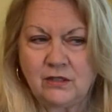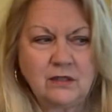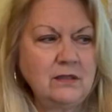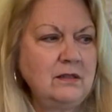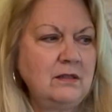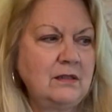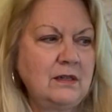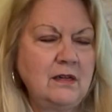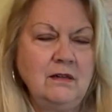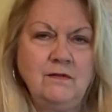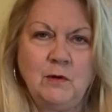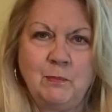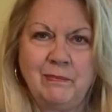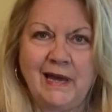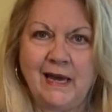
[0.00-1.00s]
It's kind of
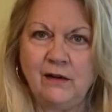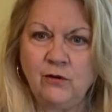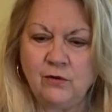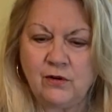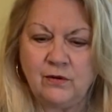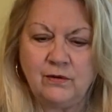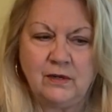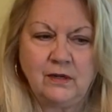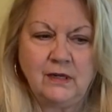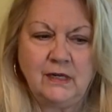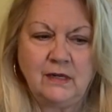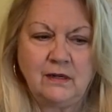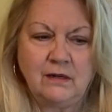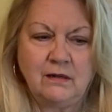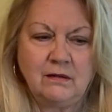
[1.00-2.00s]
a battle going on
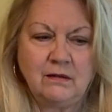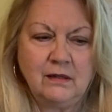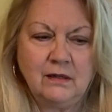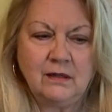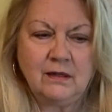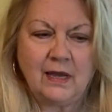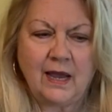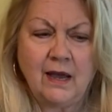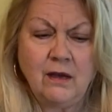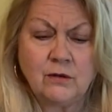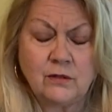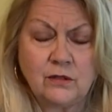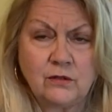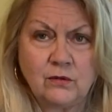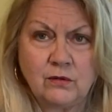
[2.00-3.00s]
in a
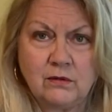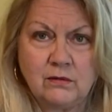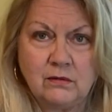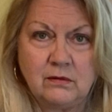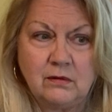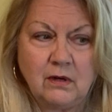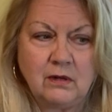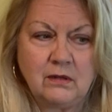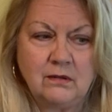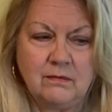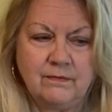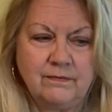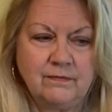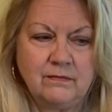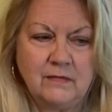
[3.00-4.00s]
house or
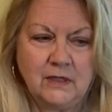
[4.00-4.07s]
um,